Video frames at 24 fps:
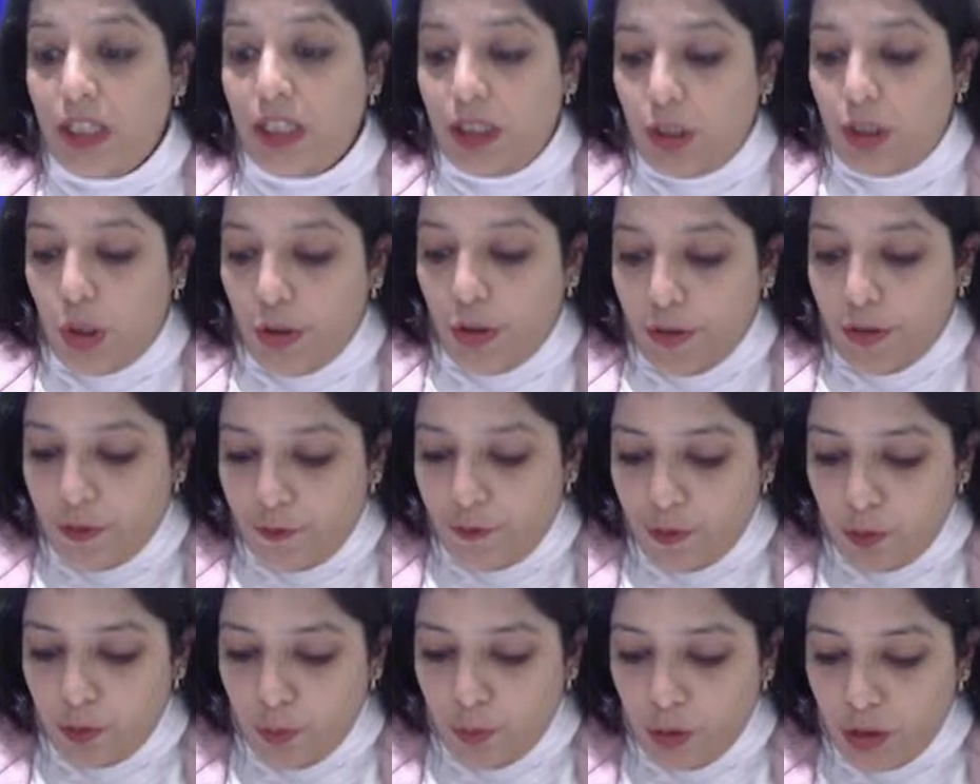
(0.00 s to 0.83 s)
Now if
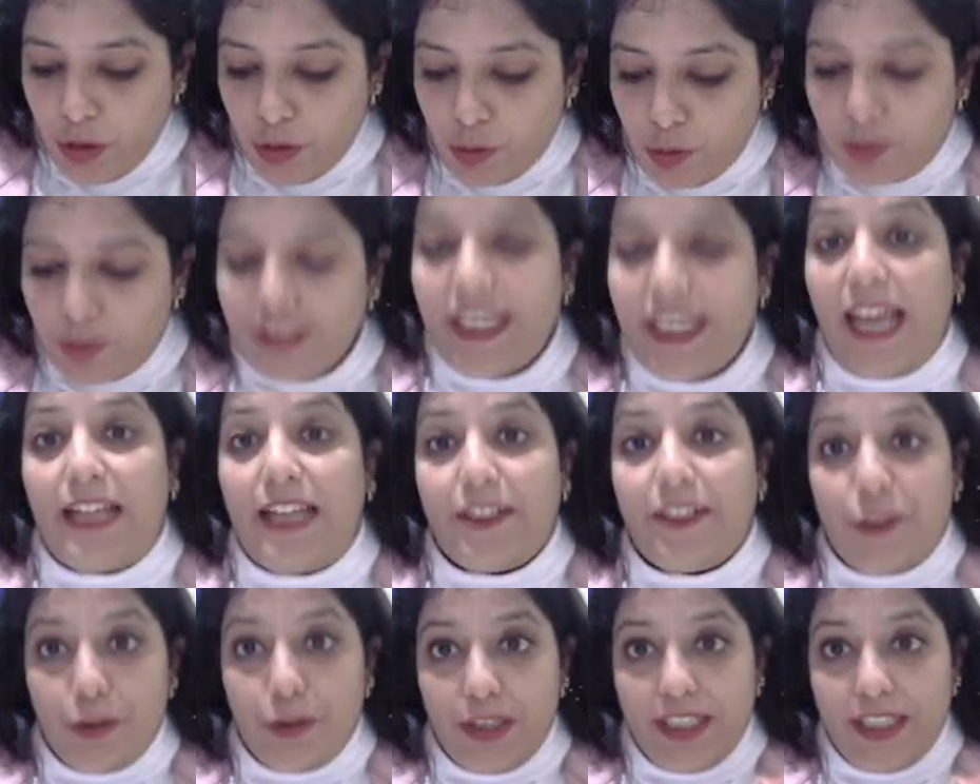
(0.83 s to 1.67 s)
you want to
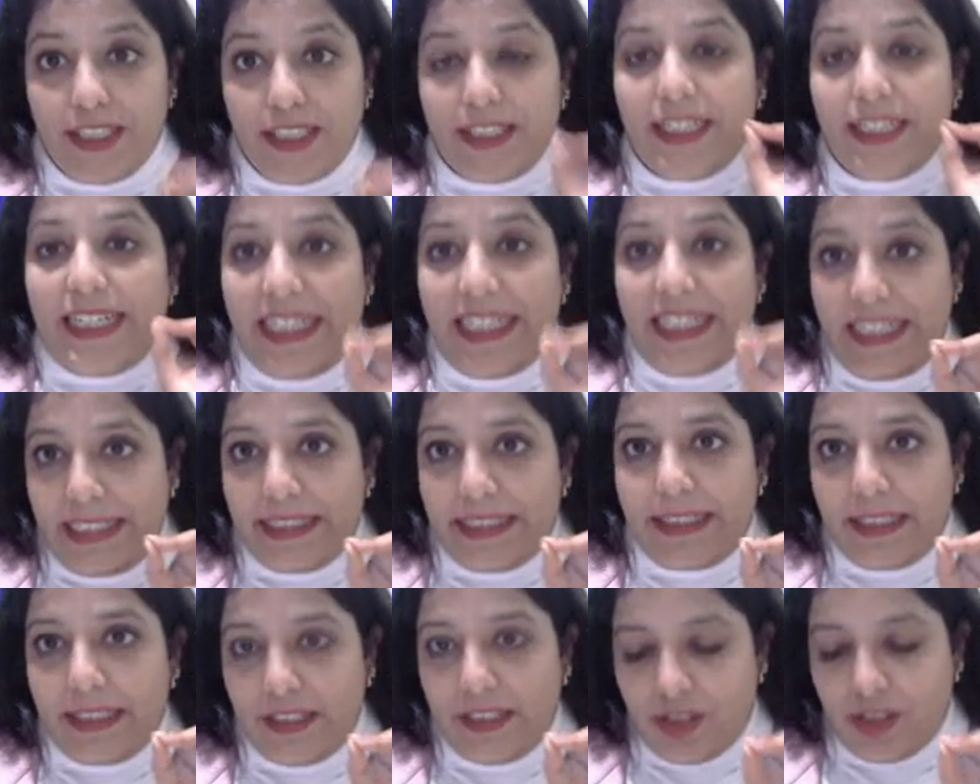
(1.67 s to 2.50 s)
calculate
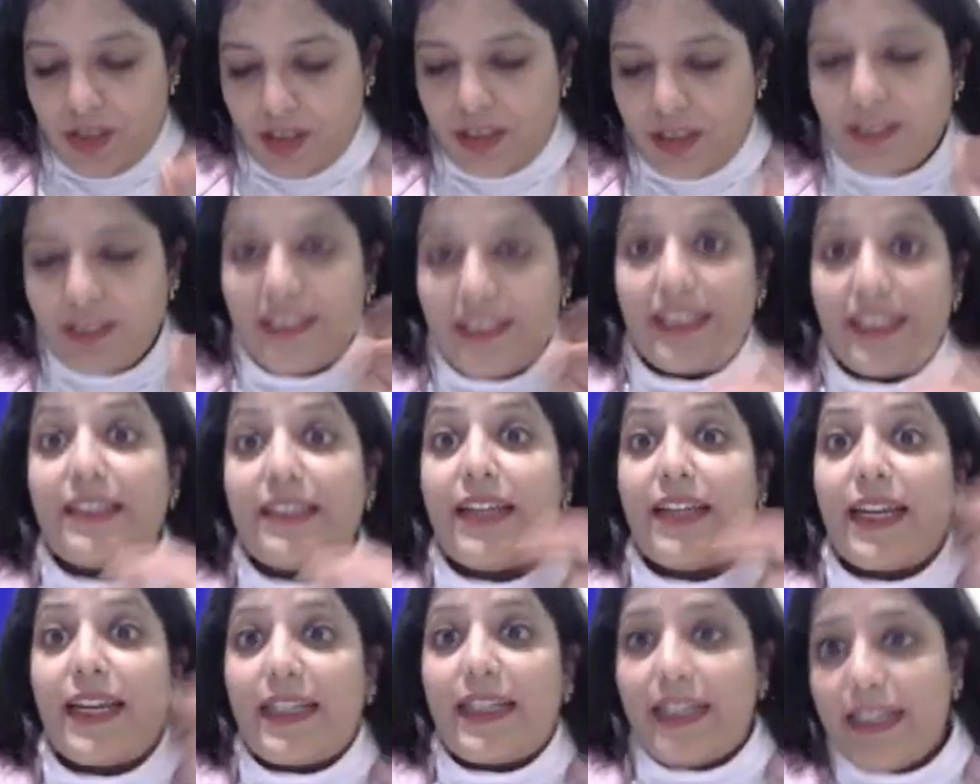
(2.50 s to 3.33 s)
interest,
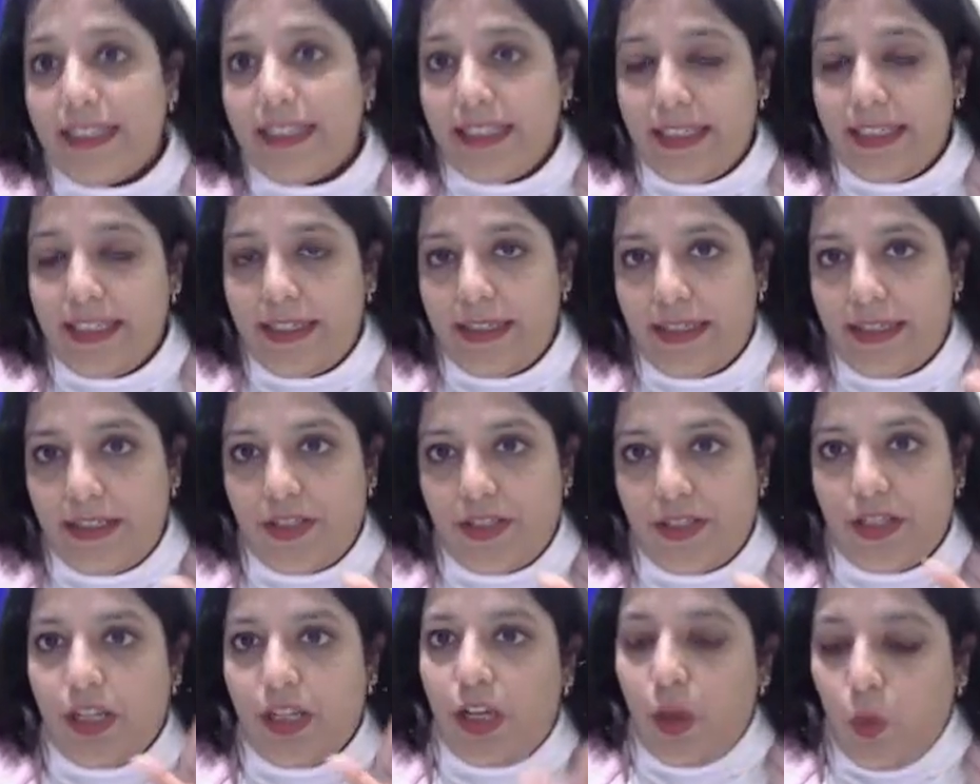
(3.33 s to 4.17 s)
directly
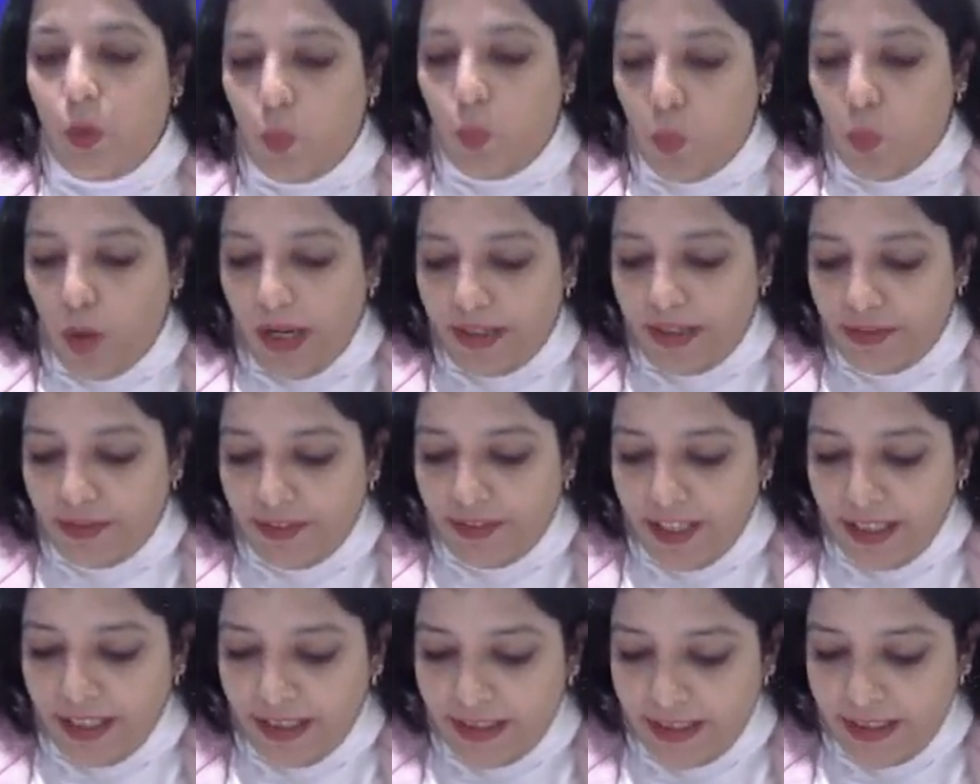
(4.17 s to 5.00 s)
interest, one
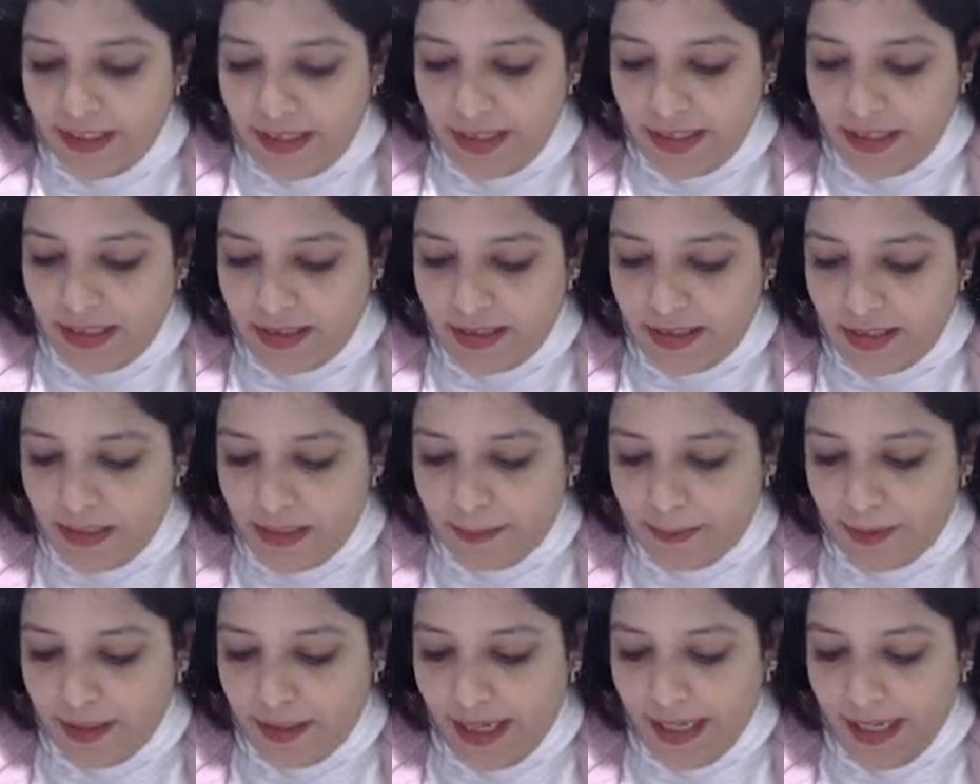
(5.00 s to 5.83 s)
way is
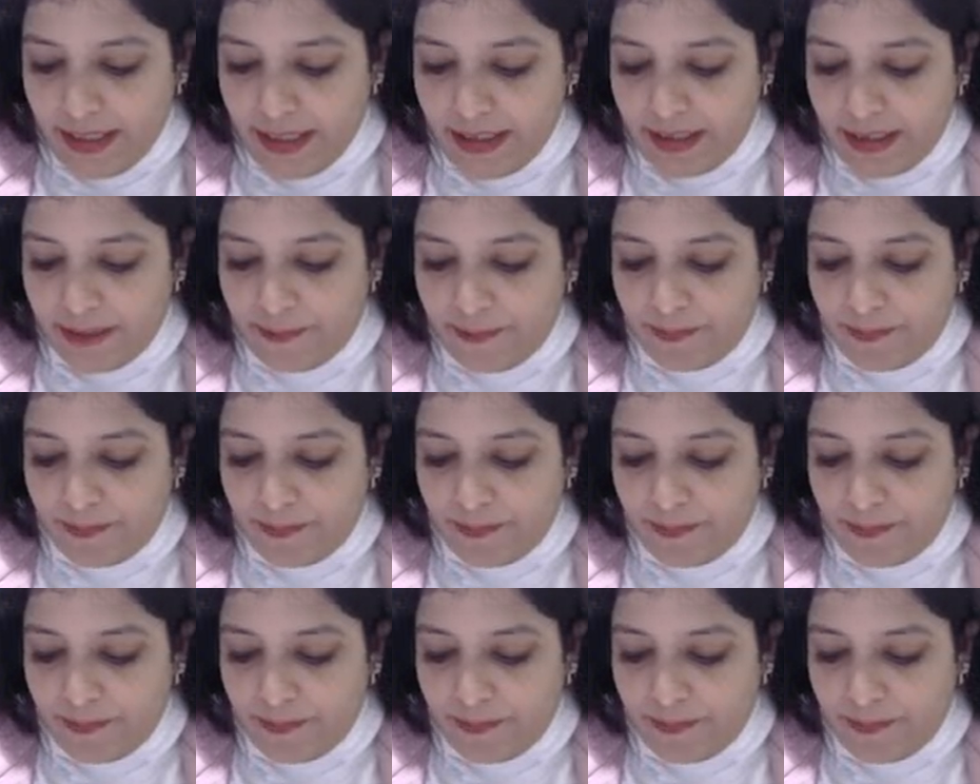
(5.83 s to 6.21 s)
subtract